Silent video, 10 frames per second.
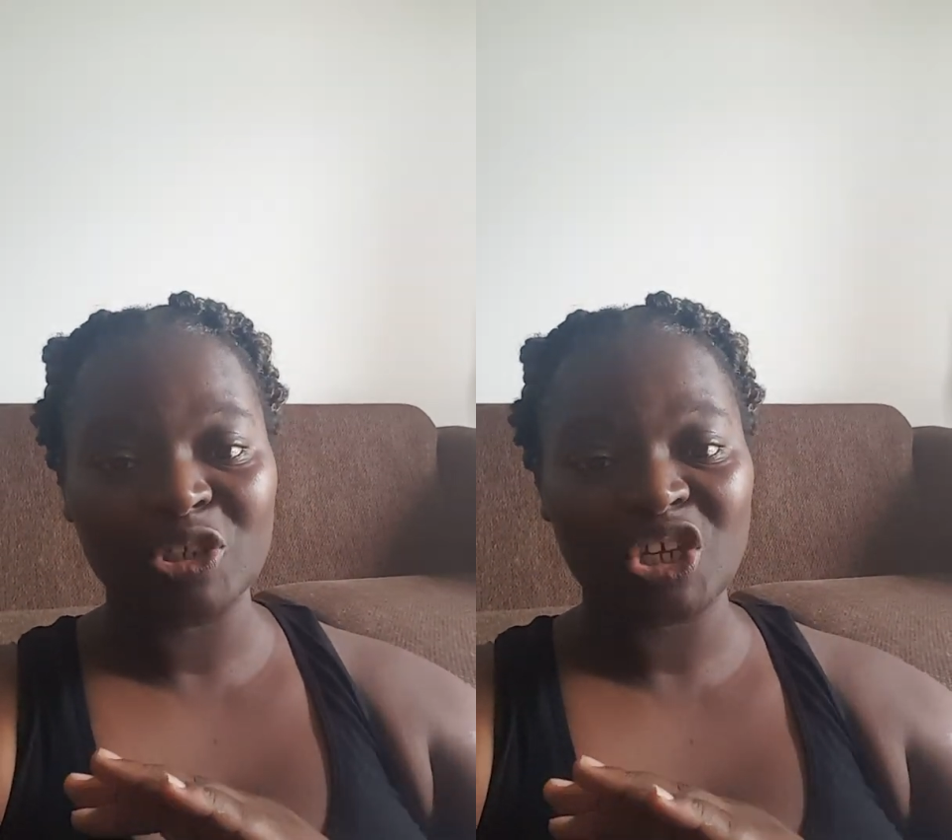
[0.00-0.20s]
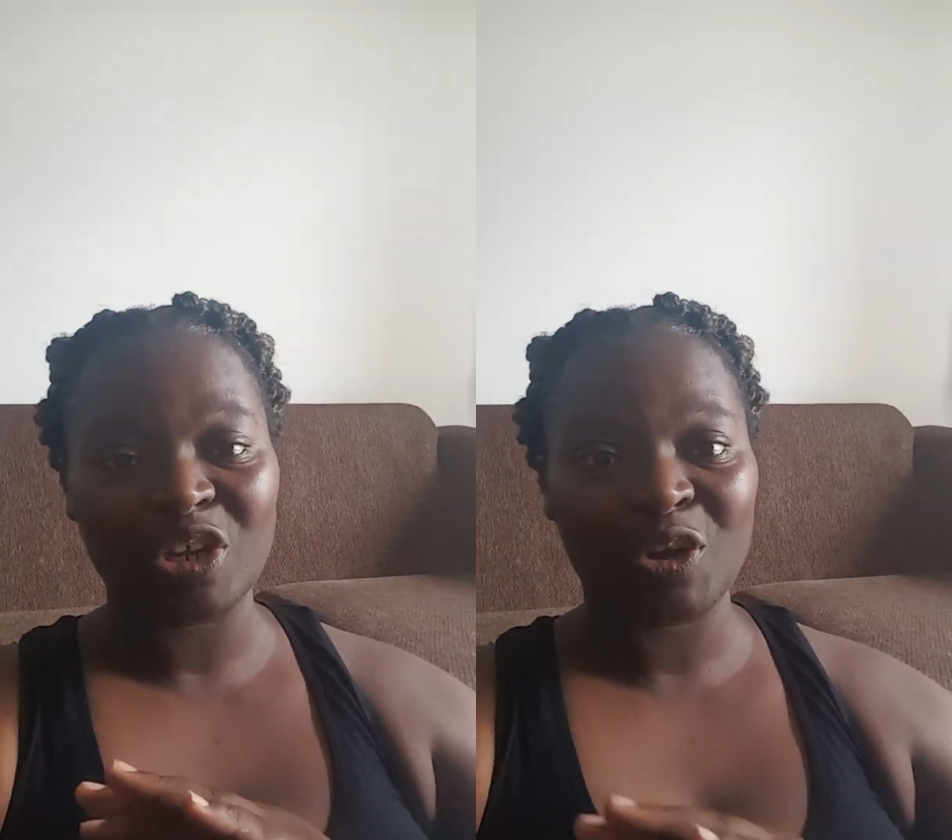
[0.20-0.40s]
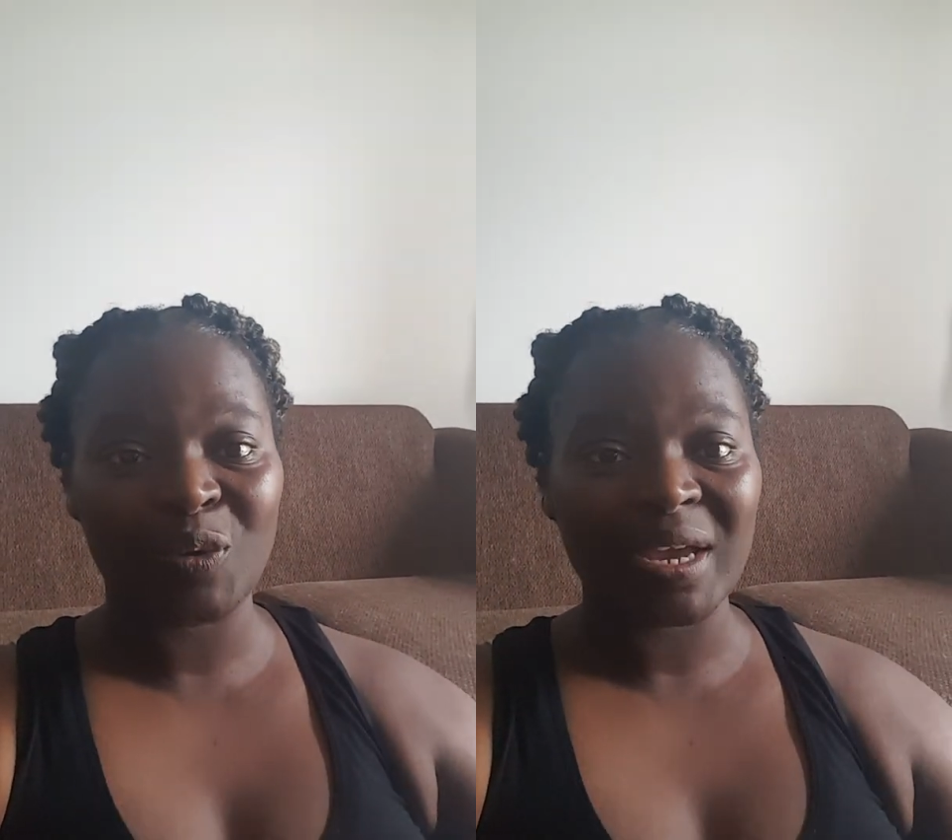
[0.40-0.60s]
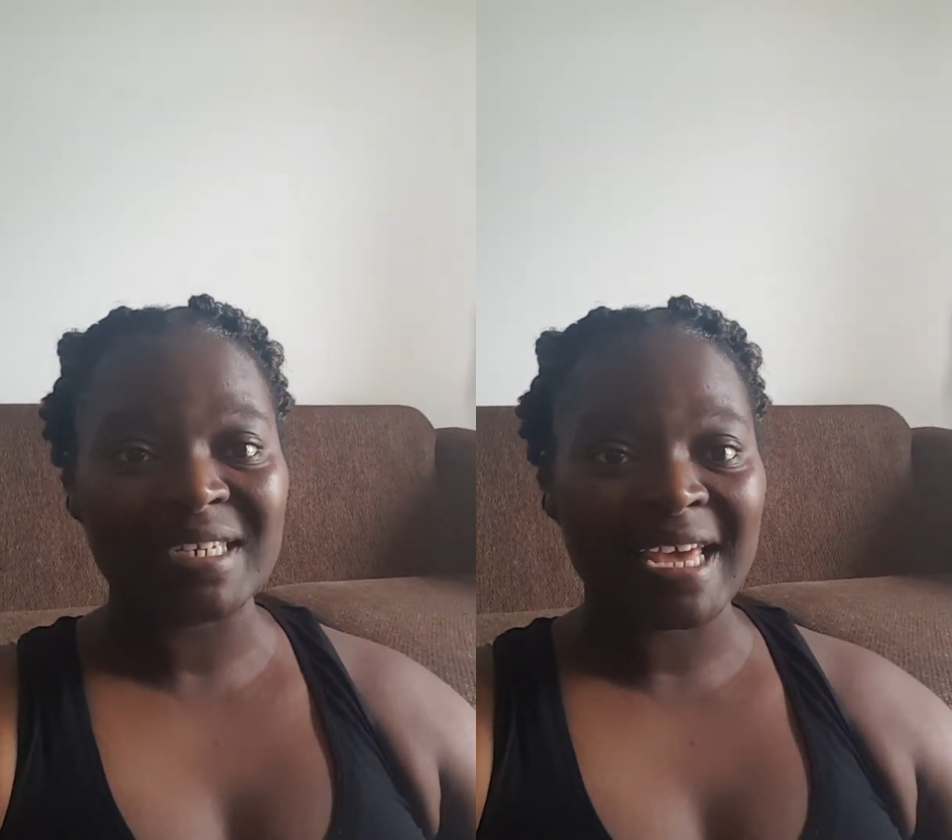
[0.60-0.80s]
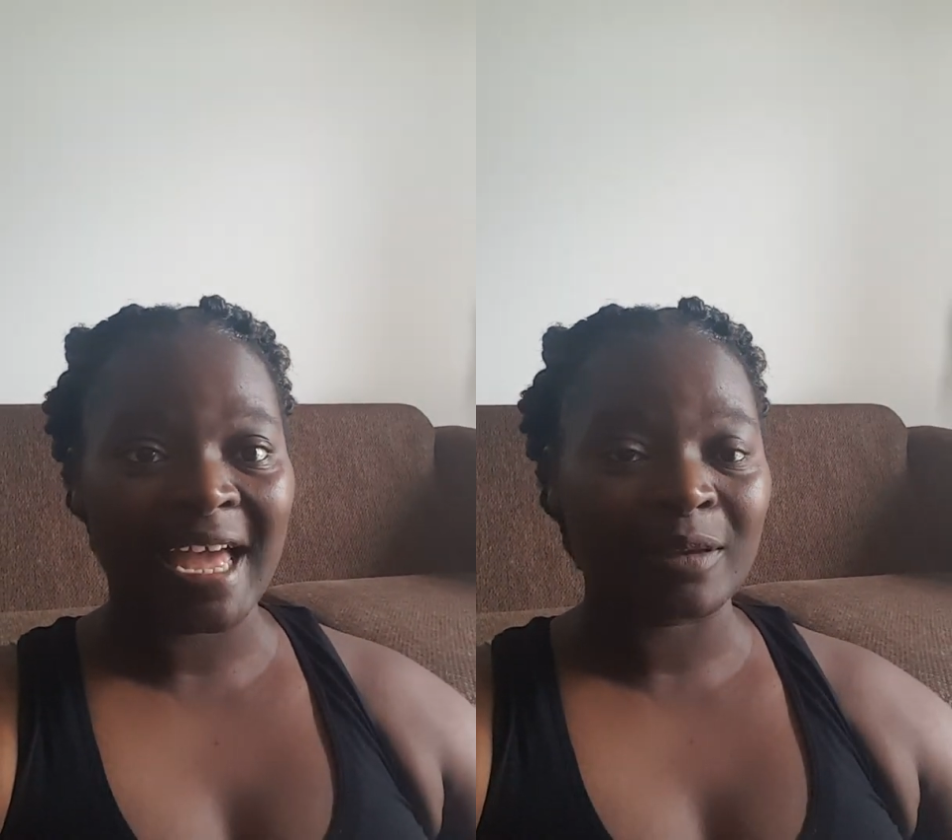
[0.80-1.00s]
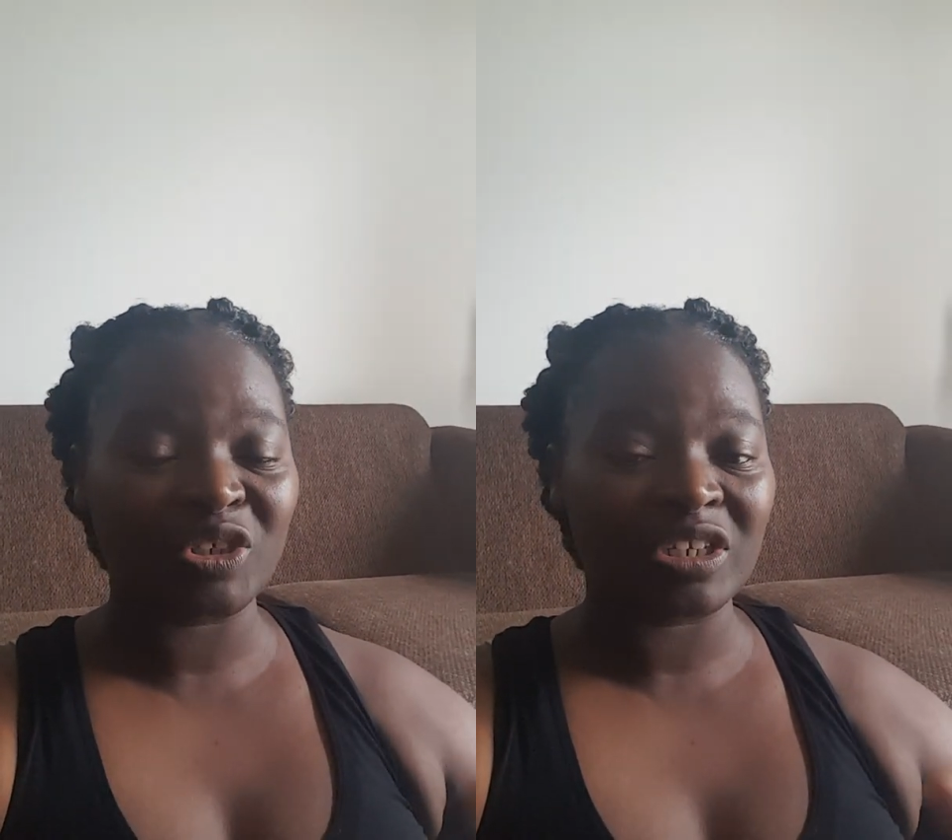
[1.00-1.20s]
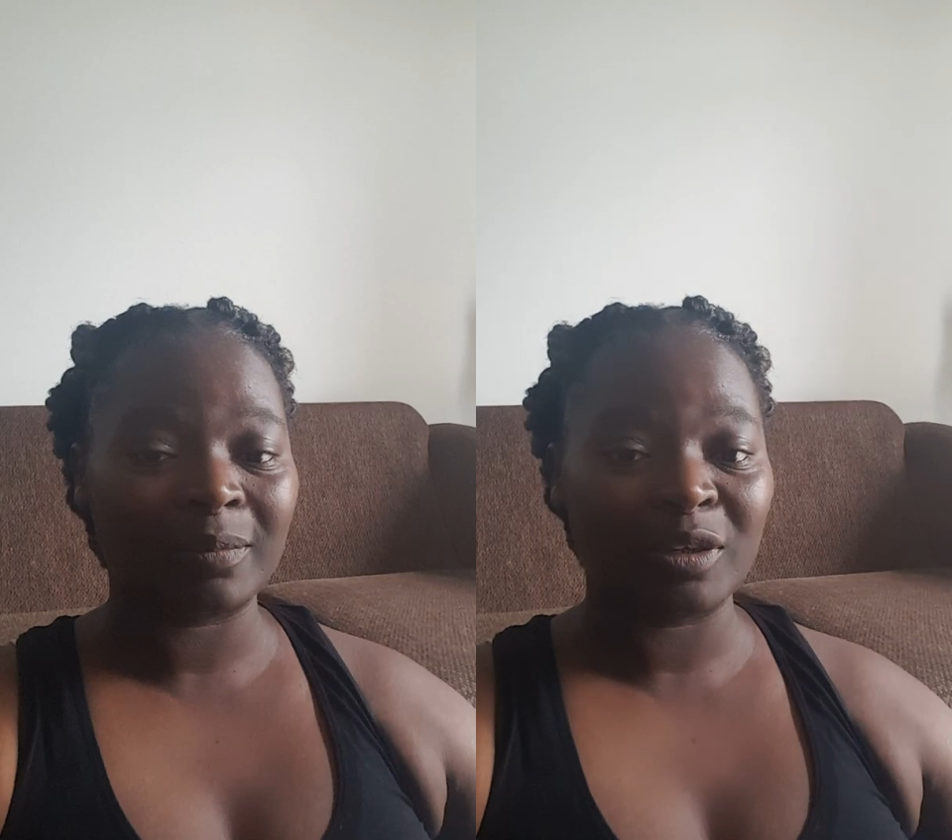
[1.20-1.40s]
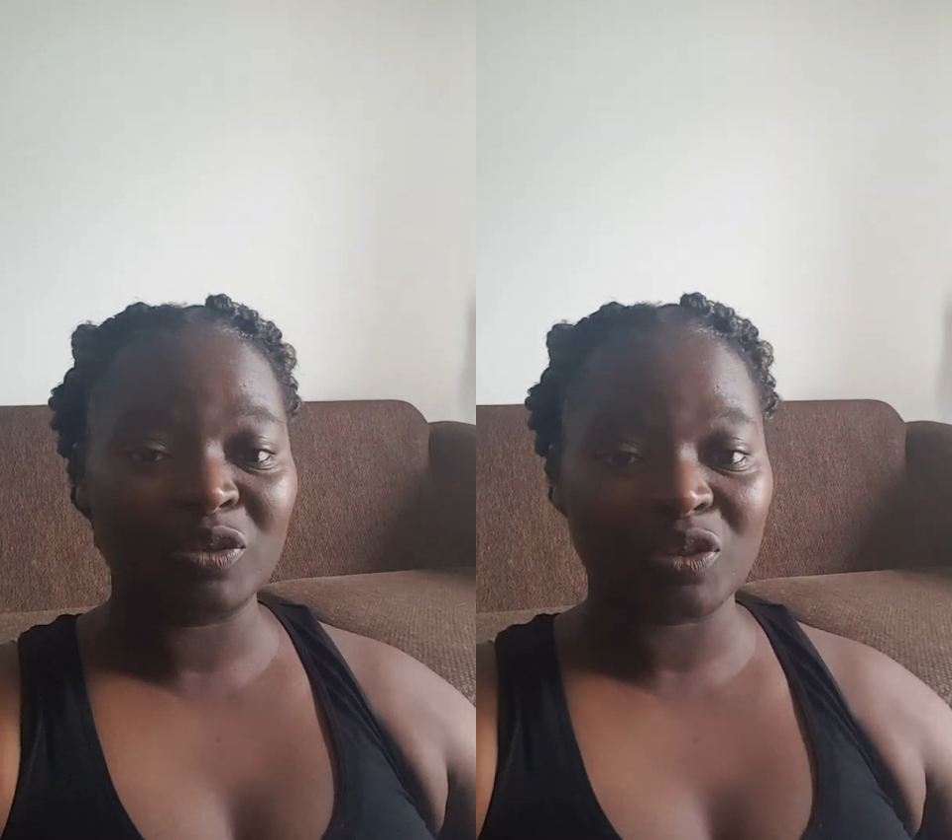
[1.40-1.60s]
She had a great time. She ended
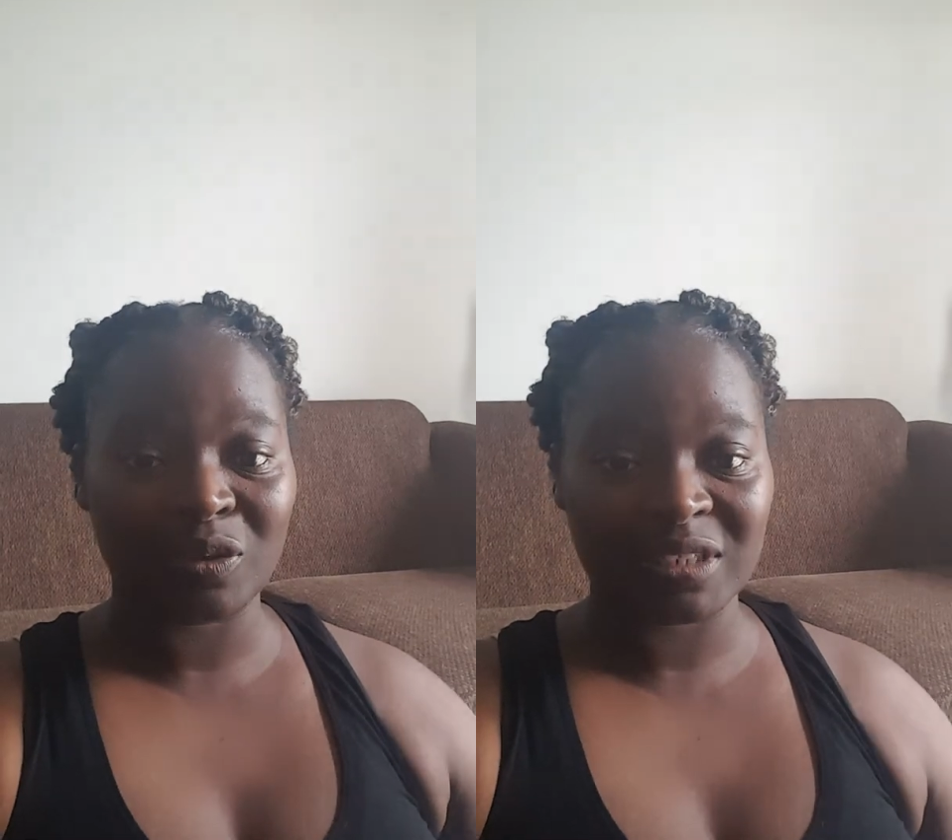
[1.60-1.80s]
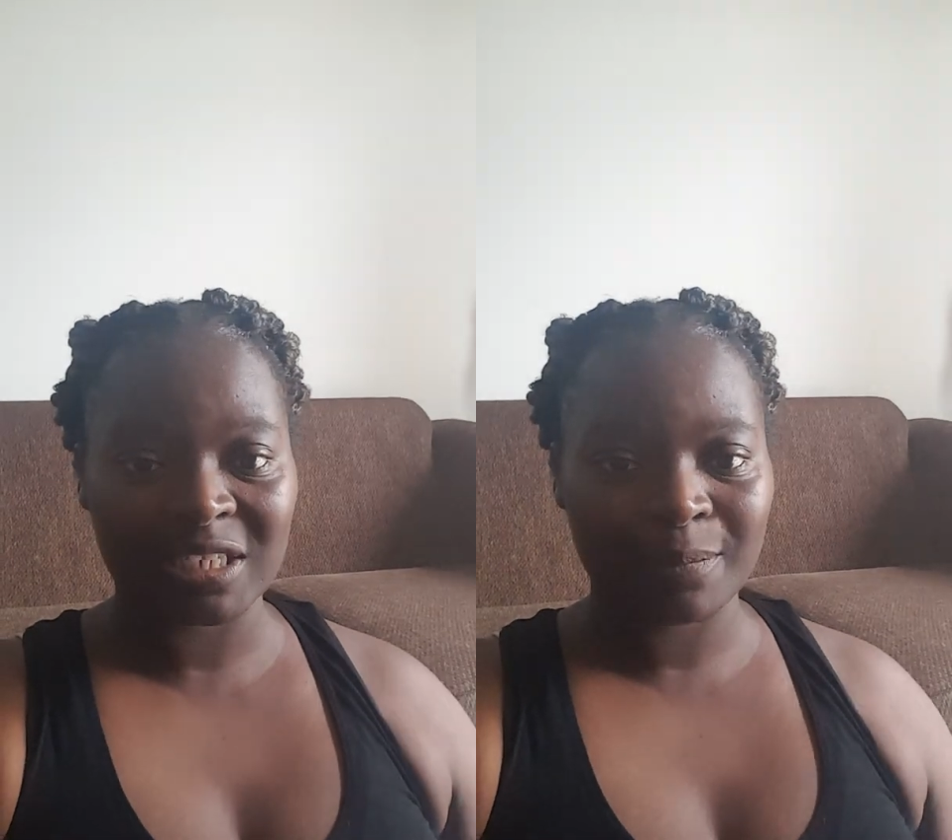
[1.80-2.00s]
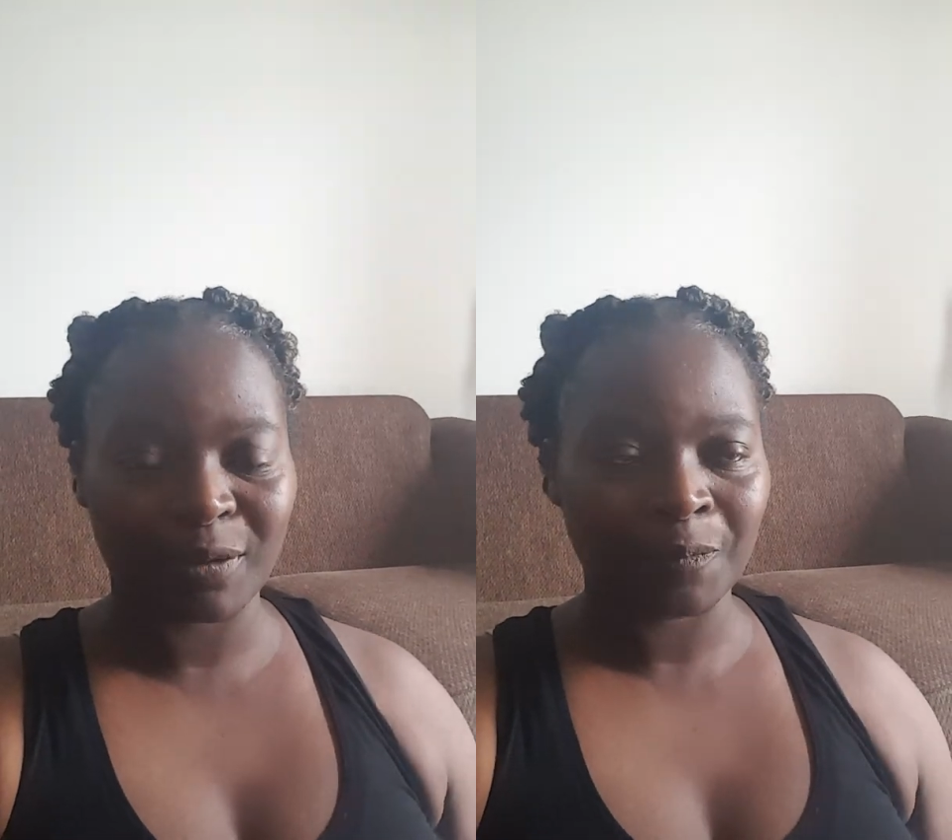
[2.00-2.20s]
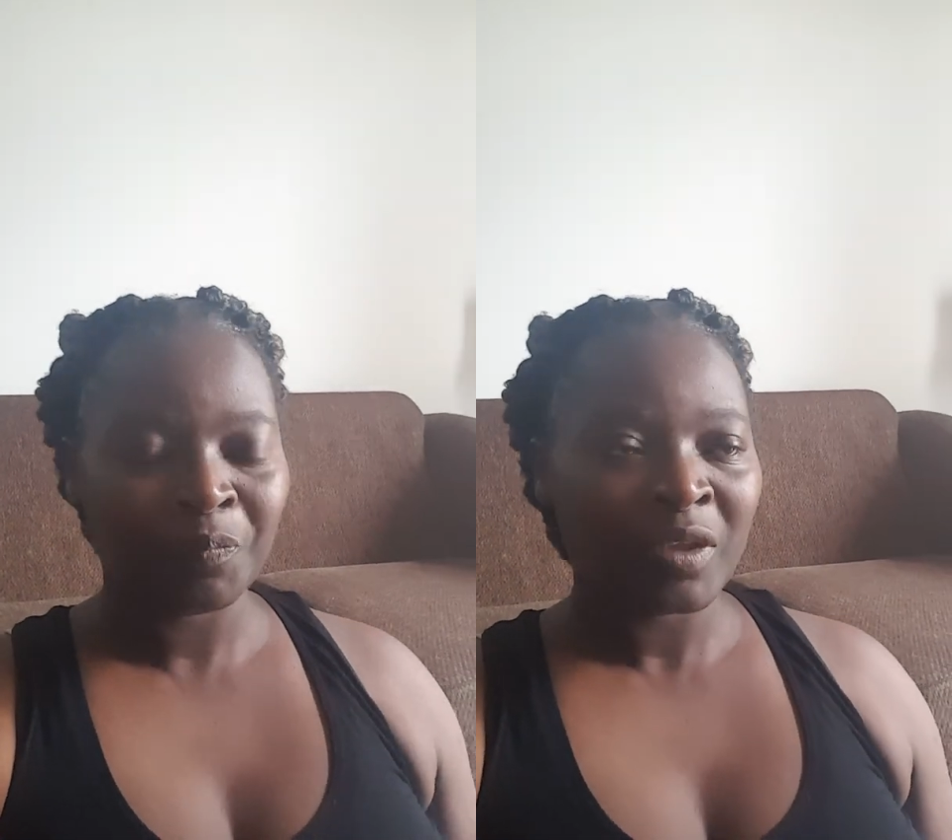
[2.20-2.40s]
up losing her slipper.